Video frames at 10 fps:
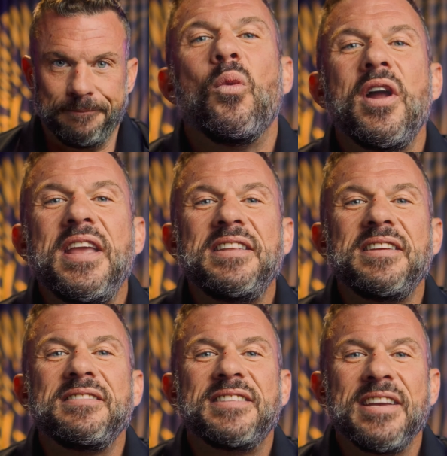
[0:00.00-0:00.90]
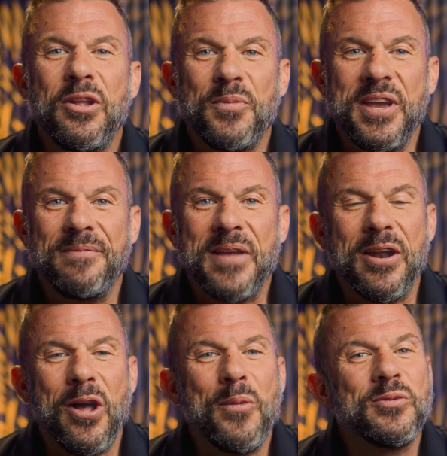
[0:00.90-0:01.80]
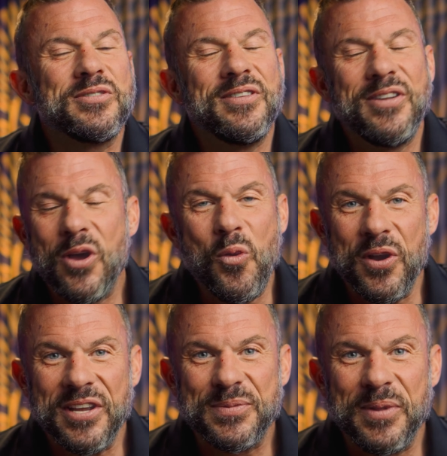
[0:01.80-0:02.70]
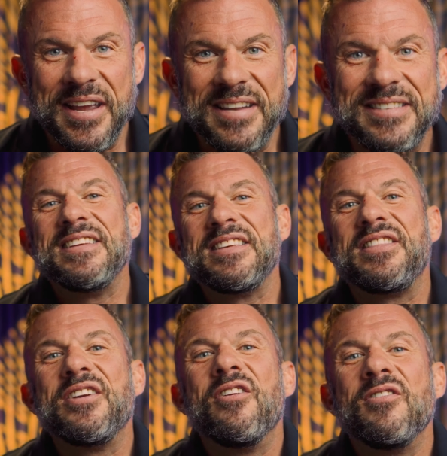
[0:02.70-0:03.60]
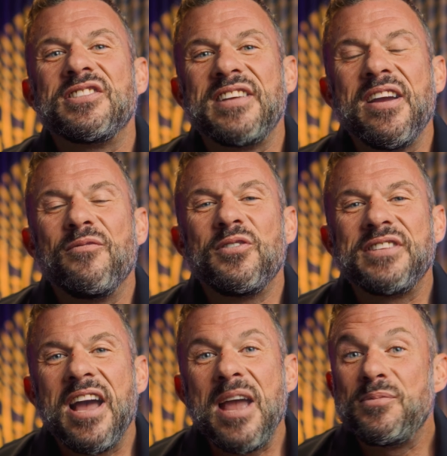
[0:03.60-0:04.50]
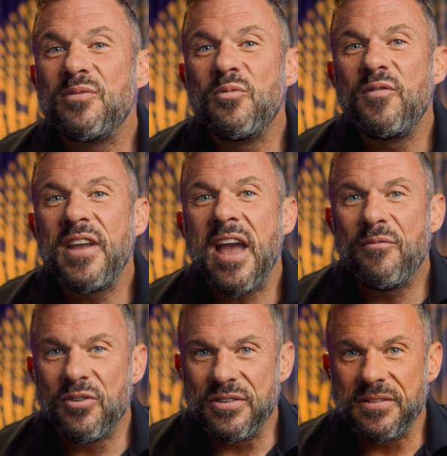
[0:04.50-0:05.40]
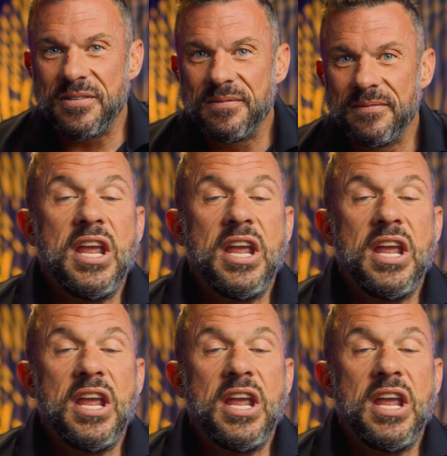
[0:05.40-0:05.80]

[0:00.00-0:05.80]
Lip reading: What he didn't tell me, and almost no one explains, is that there are several types of moving averages.